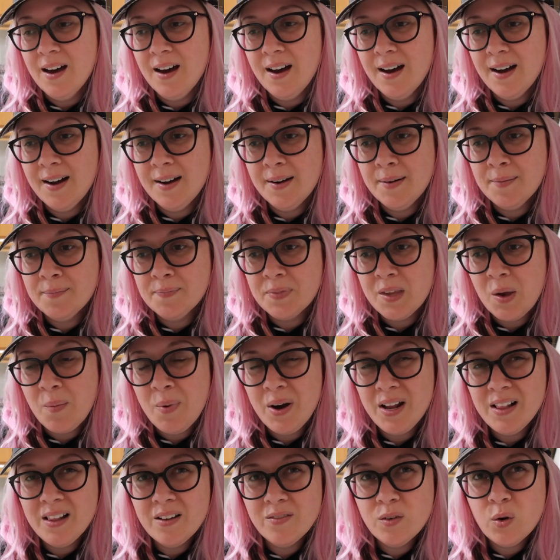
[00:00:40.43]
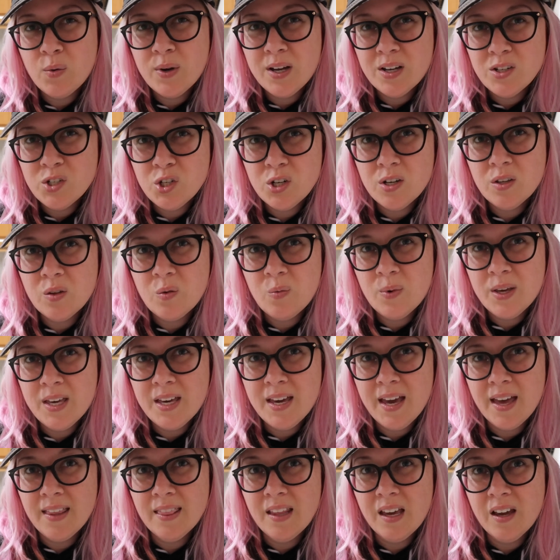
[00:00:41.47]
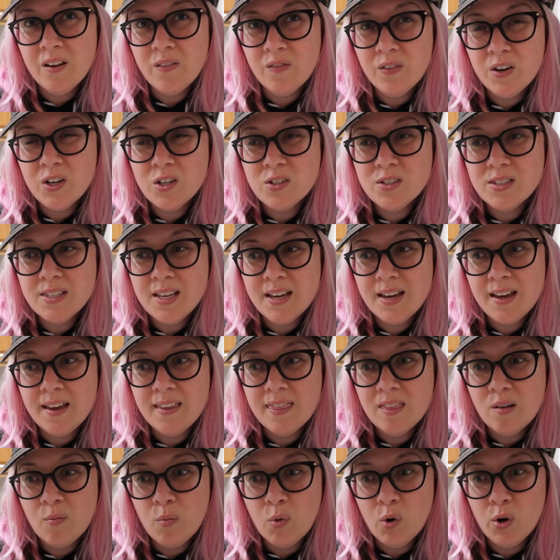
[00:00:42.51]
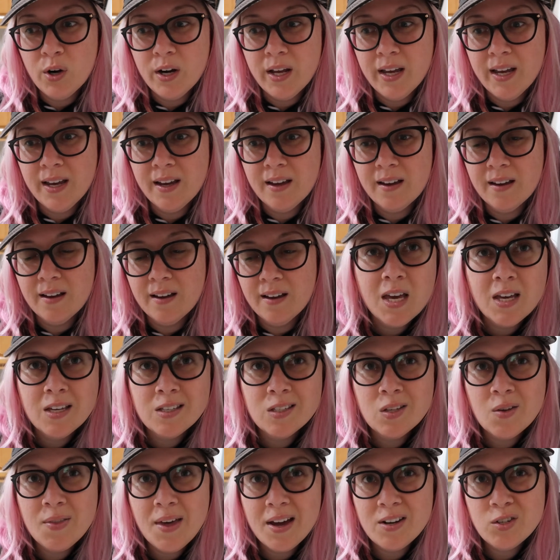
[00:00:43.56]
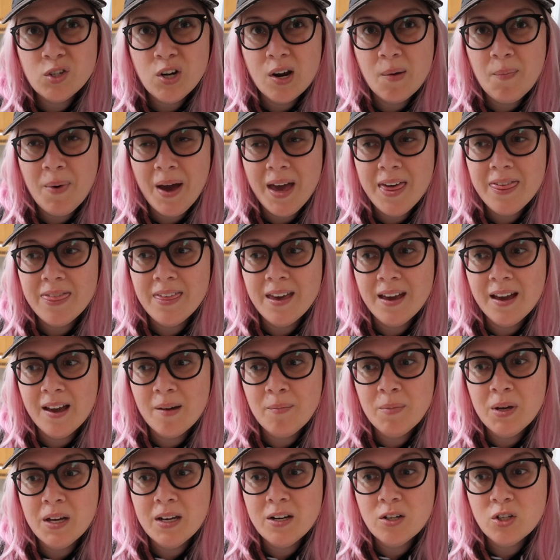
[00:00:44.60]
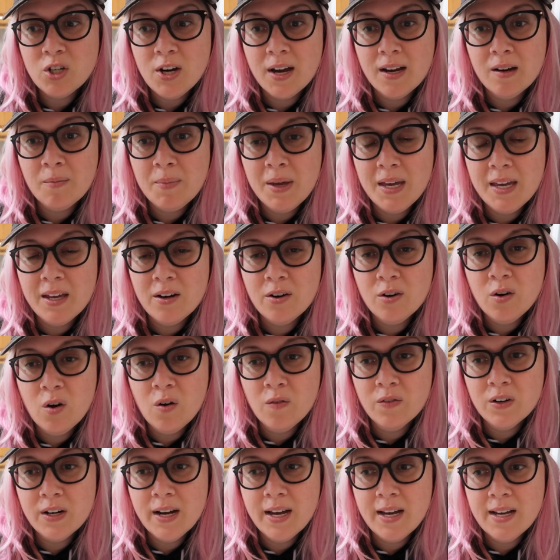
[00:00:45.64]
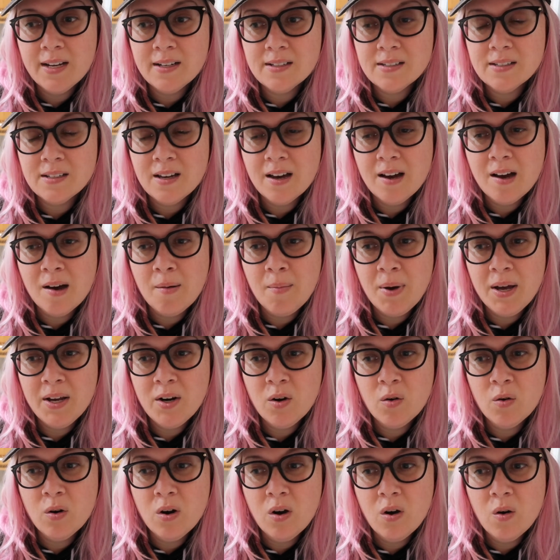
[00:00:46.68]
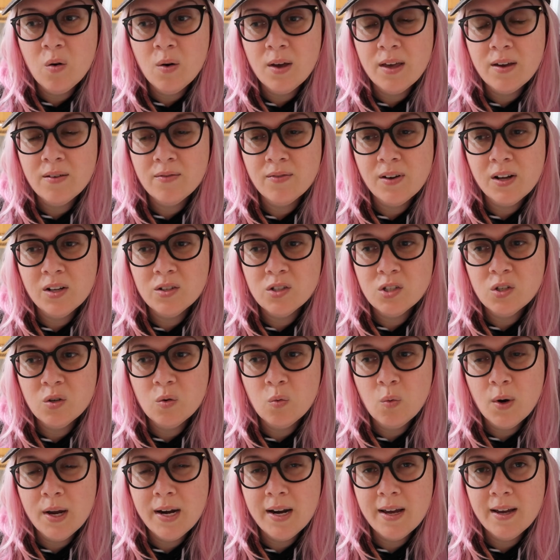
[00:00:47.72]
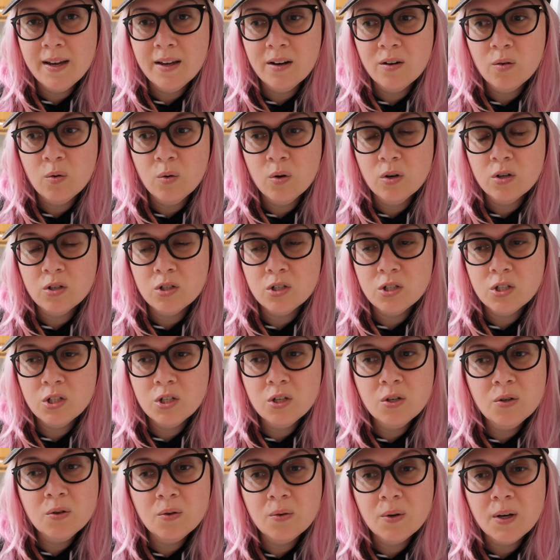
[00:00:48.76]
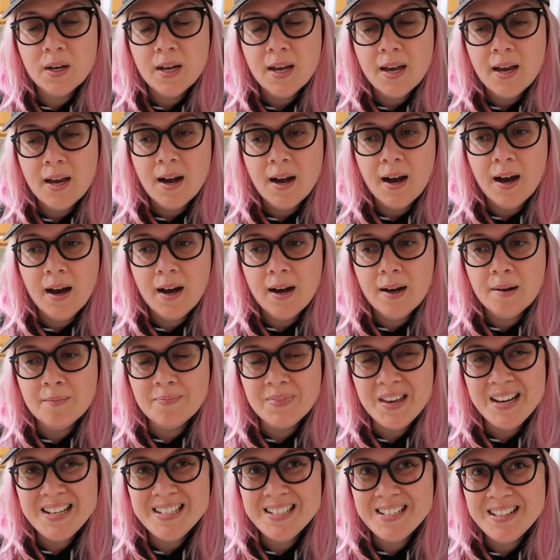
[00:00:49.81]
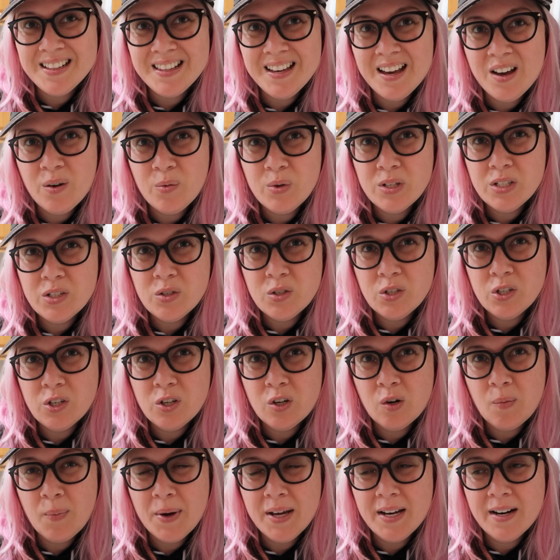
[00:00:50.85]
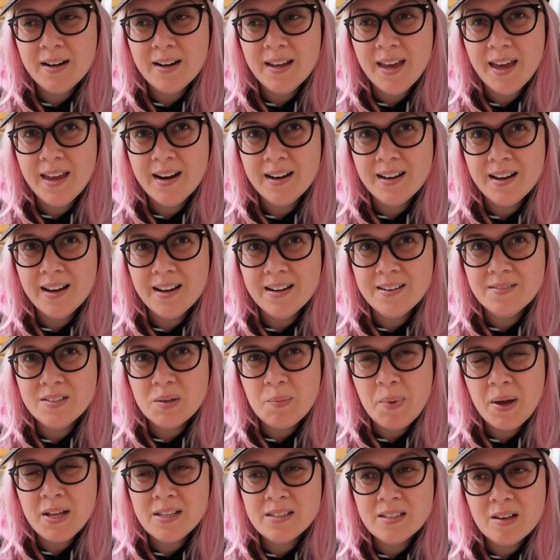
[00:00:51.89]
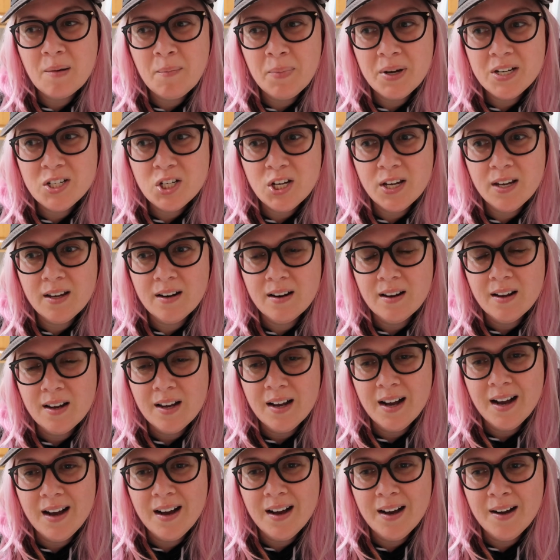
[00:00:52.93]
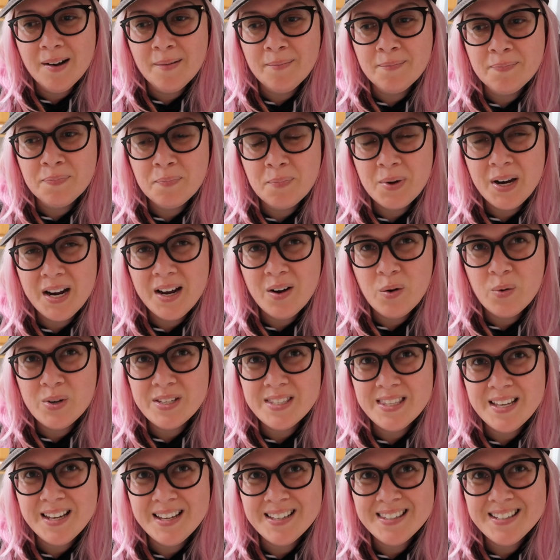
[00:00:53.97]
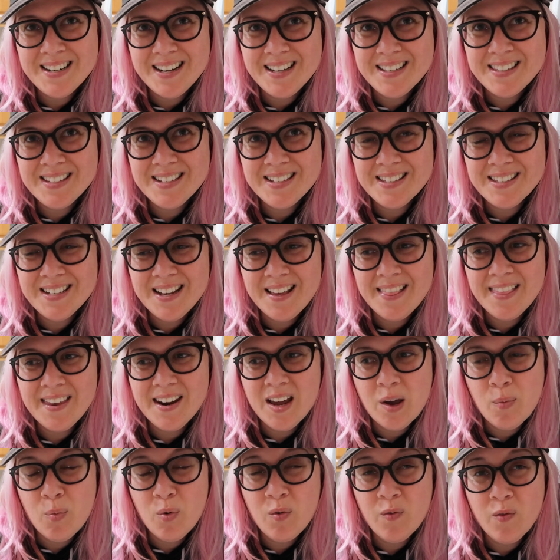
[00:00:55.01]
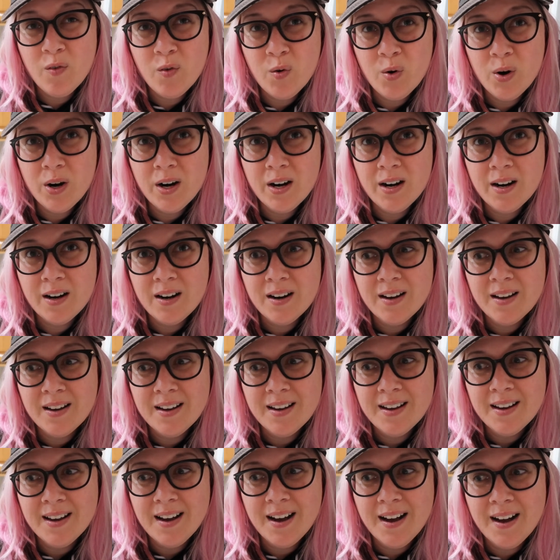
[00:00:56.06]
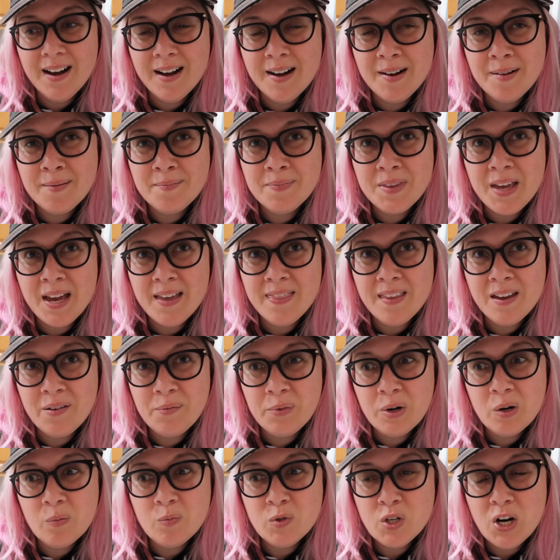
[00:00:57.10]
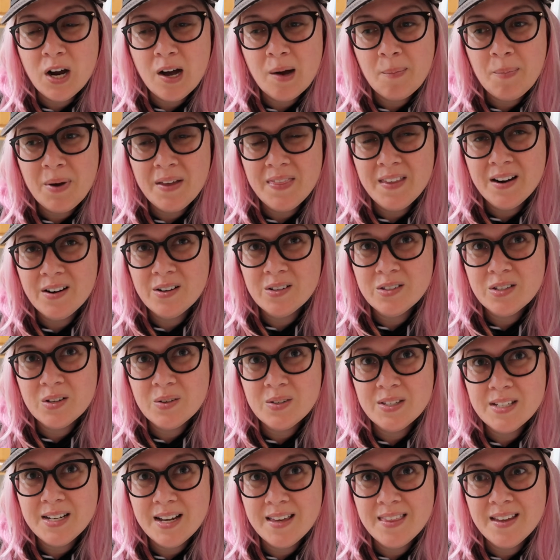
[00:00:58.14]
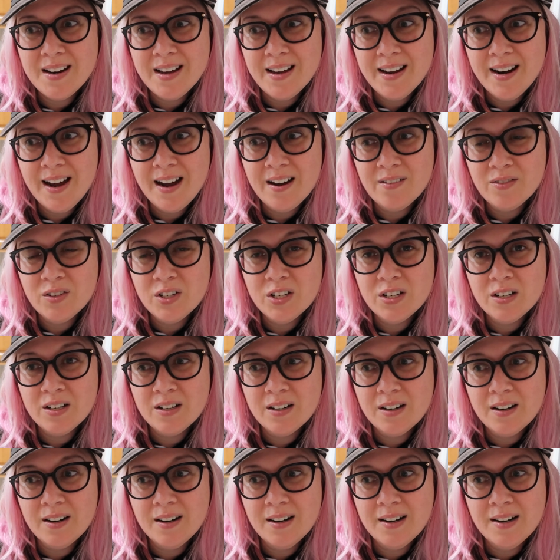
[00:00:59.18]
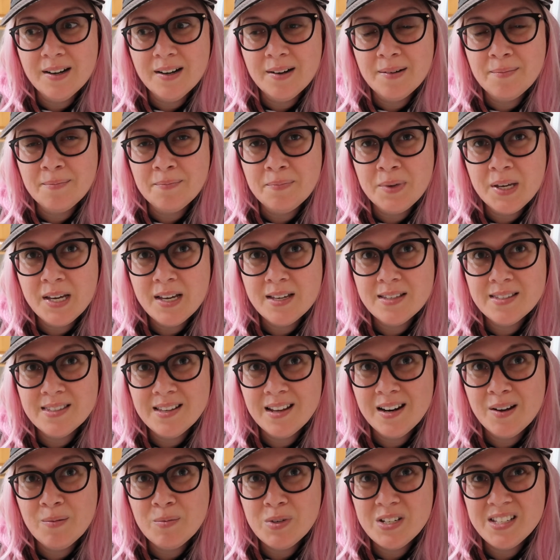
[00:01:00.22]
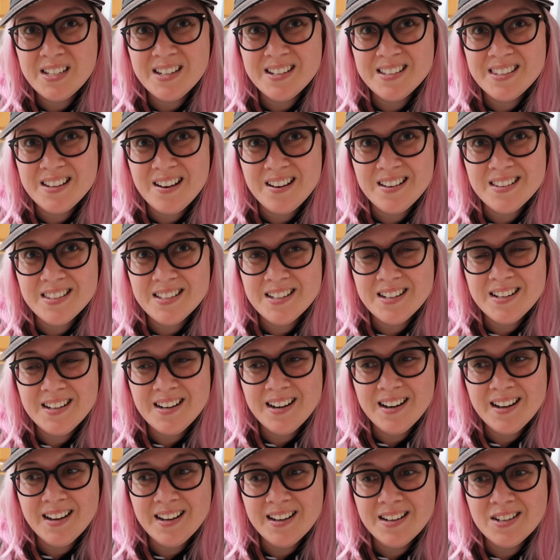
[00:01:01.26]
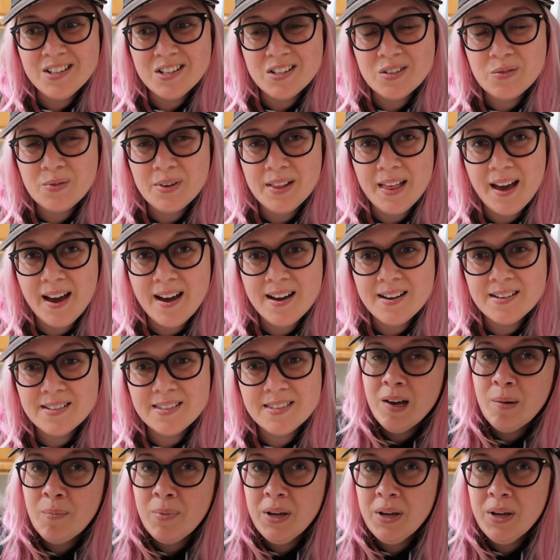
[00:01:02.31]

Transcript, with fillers: Um, but I love going during the week and like first thing in the morning. So that trip, I think I'm gonna try to make it an overnight. Um, I don't know if I'll do one night or two. Um, ideally I will do two, but again, it kind of depends on budget. Um, but I always think it's nice to stay the night before um, and then rope drop and then also stay the night after um, because then I'm just exhausted and I can just relax.